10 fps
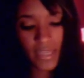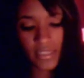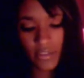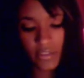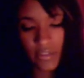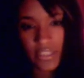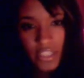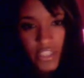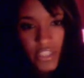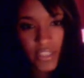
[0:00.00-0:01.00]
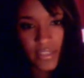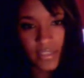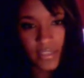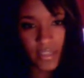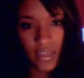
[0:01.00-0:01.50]
when you get your
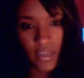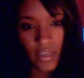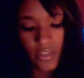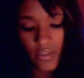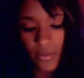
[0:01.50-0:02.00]
extensions,